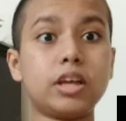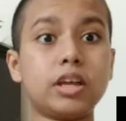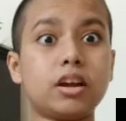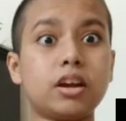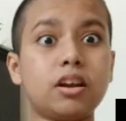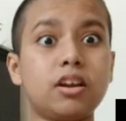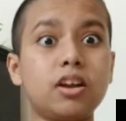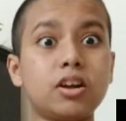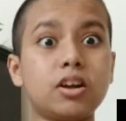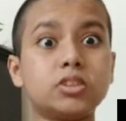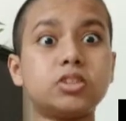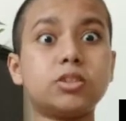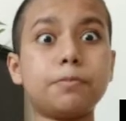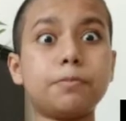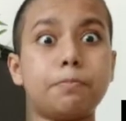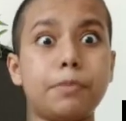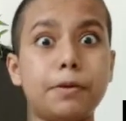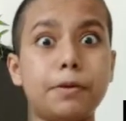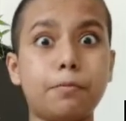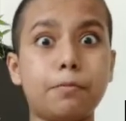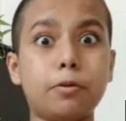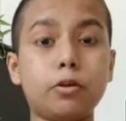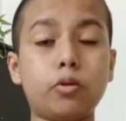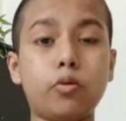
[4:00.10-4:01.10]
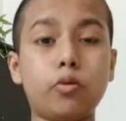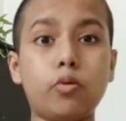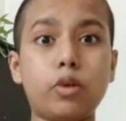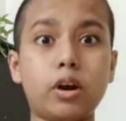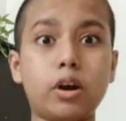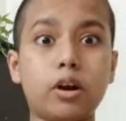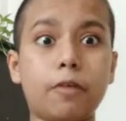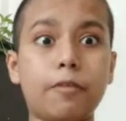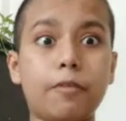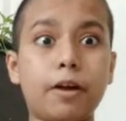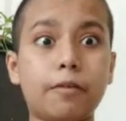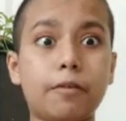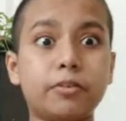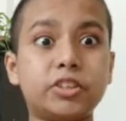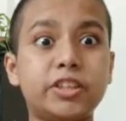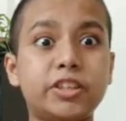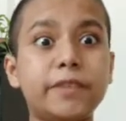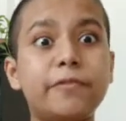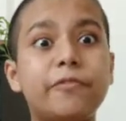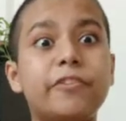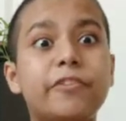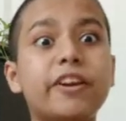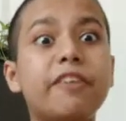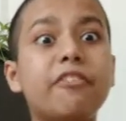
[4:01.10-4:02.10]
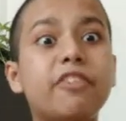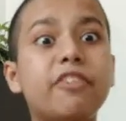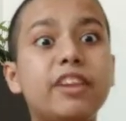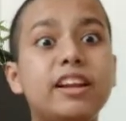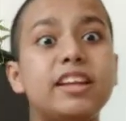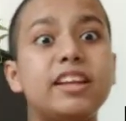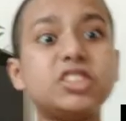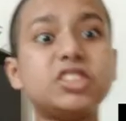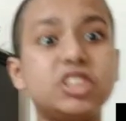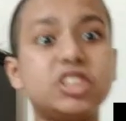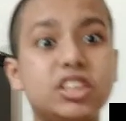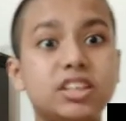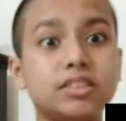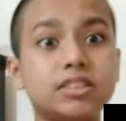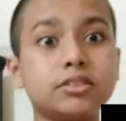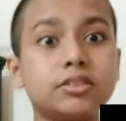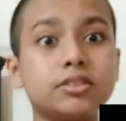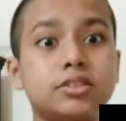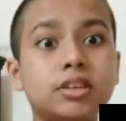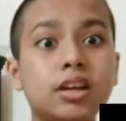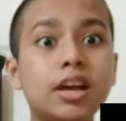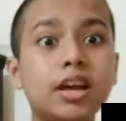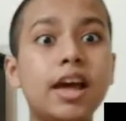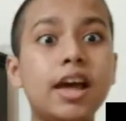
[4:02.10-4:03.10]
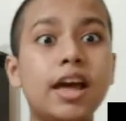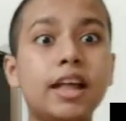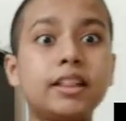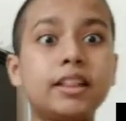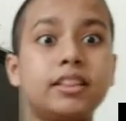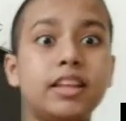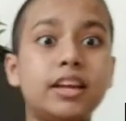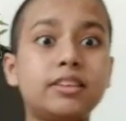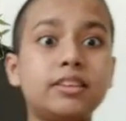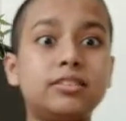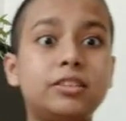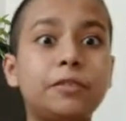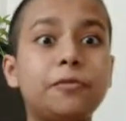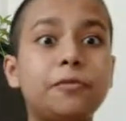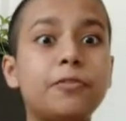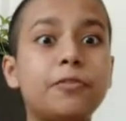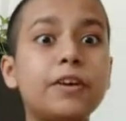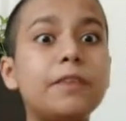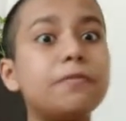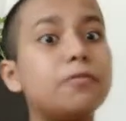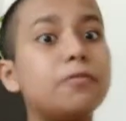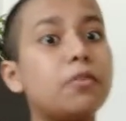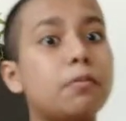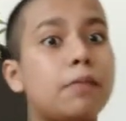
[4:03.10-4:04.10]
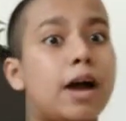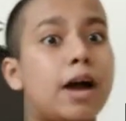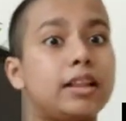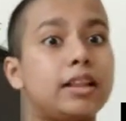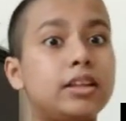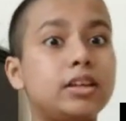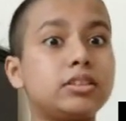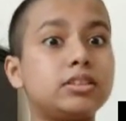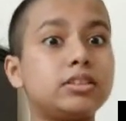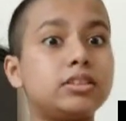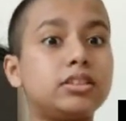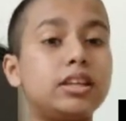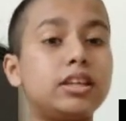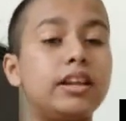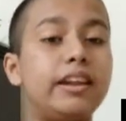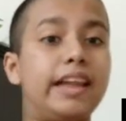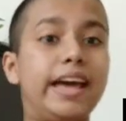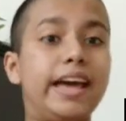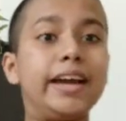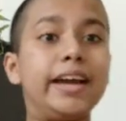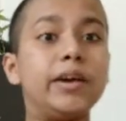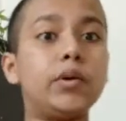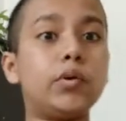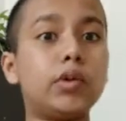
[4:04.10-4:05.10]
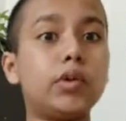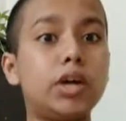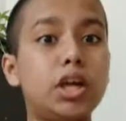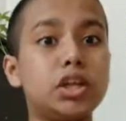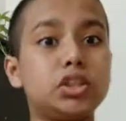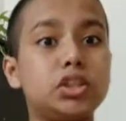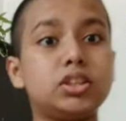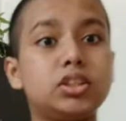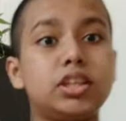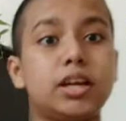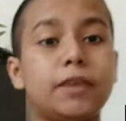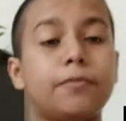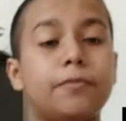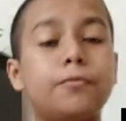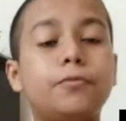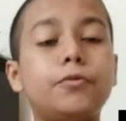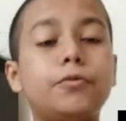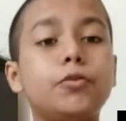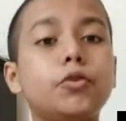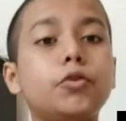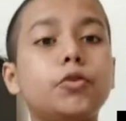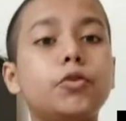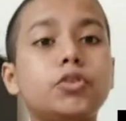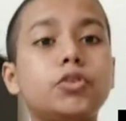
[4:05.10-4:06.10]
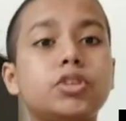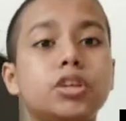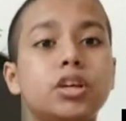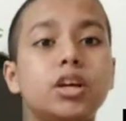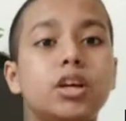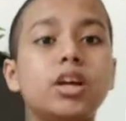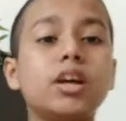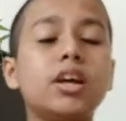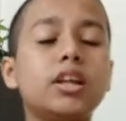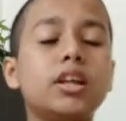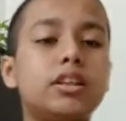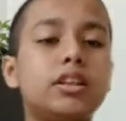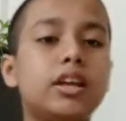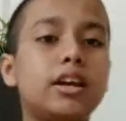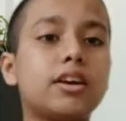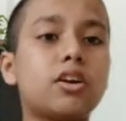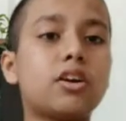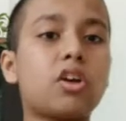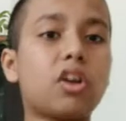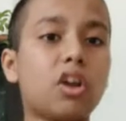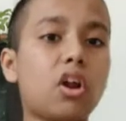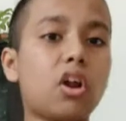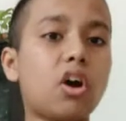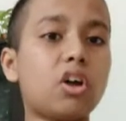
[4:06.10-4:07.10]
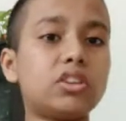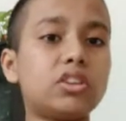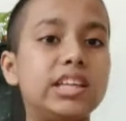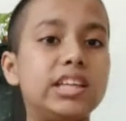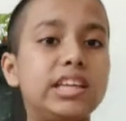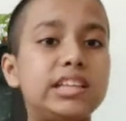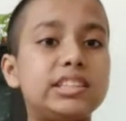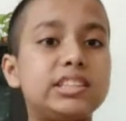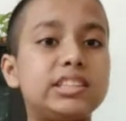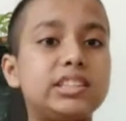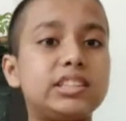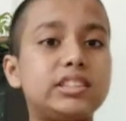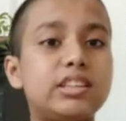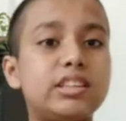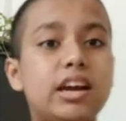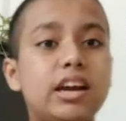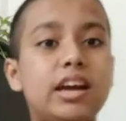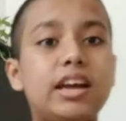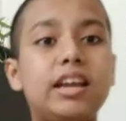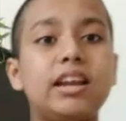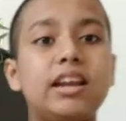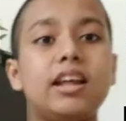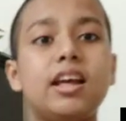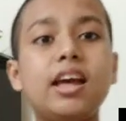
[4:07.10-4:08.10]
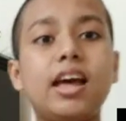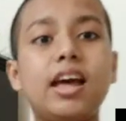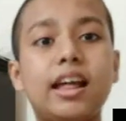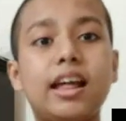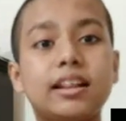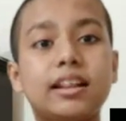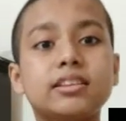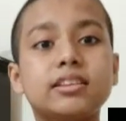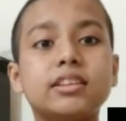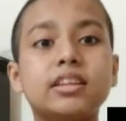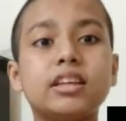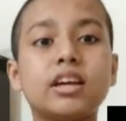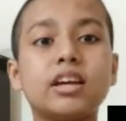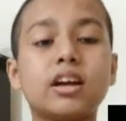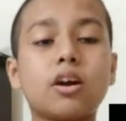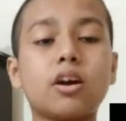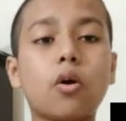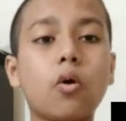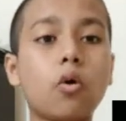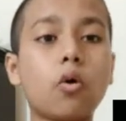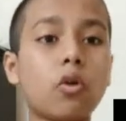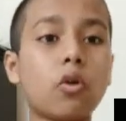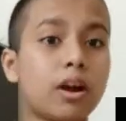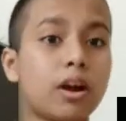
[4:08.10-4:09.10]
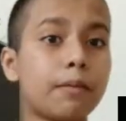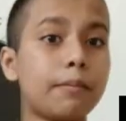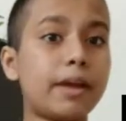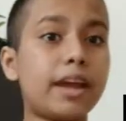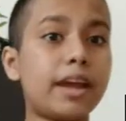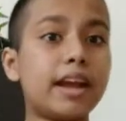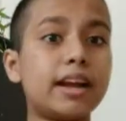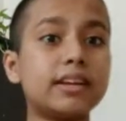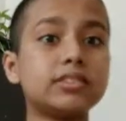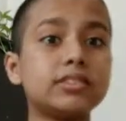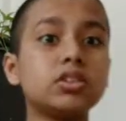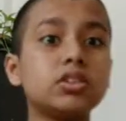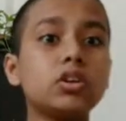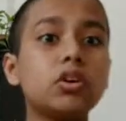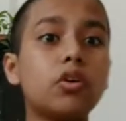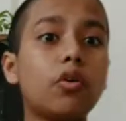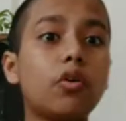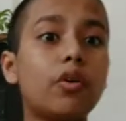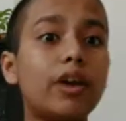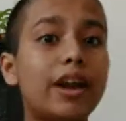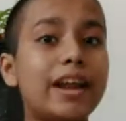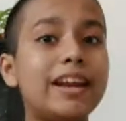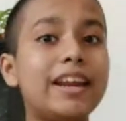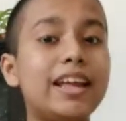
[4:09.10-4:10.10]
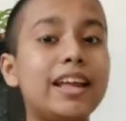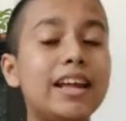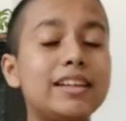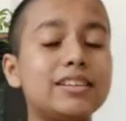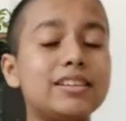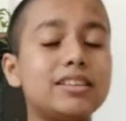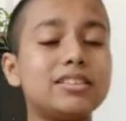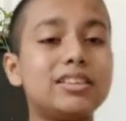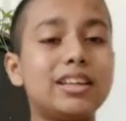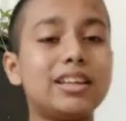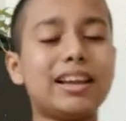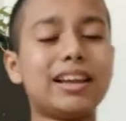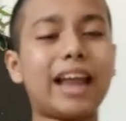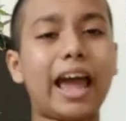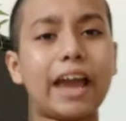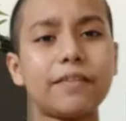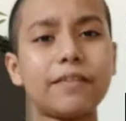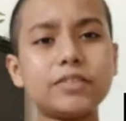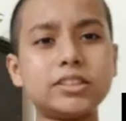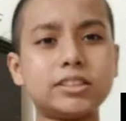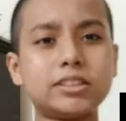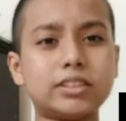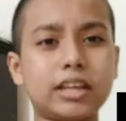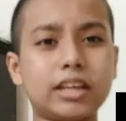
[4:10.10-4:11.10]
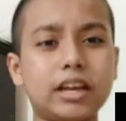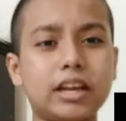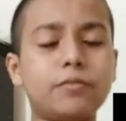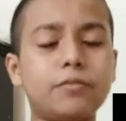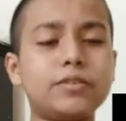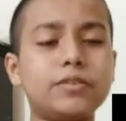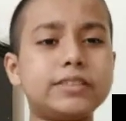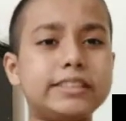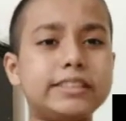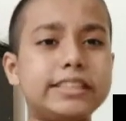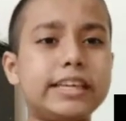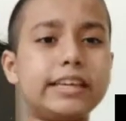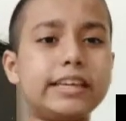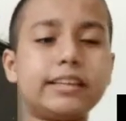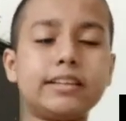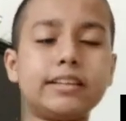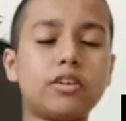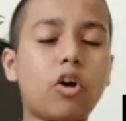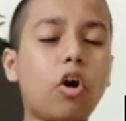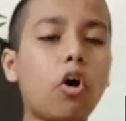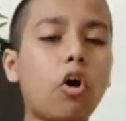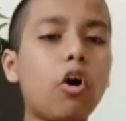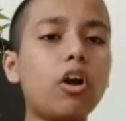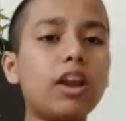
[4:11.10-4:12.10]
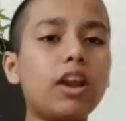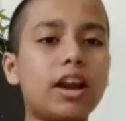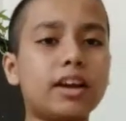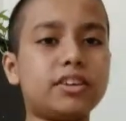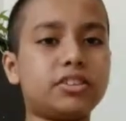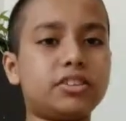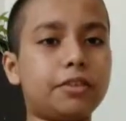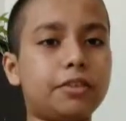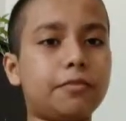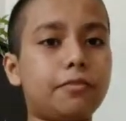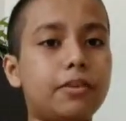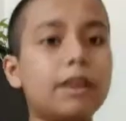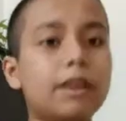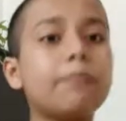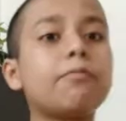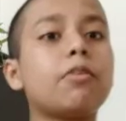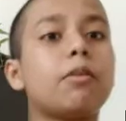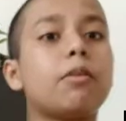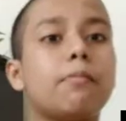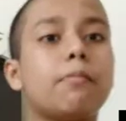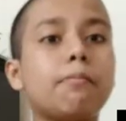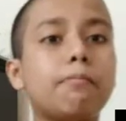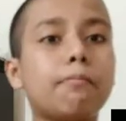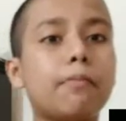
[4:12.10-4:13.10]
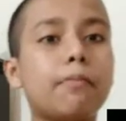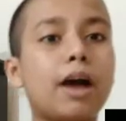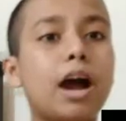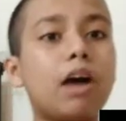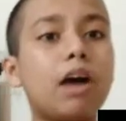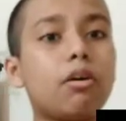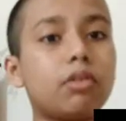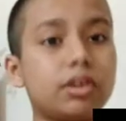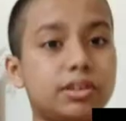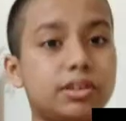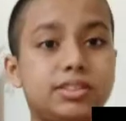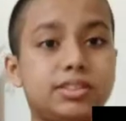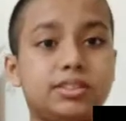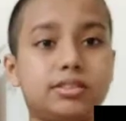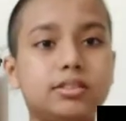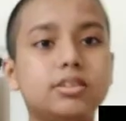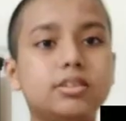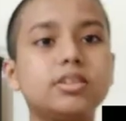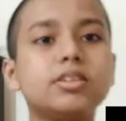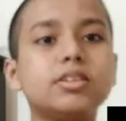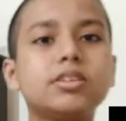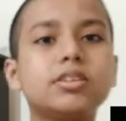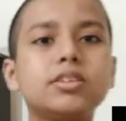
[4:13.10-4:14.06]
There are lots of people who are of different religions, and they're different from others, their language, their food, their clothing style, and their ornaments, or any other, their lifestyle, if we say, all are different from ours.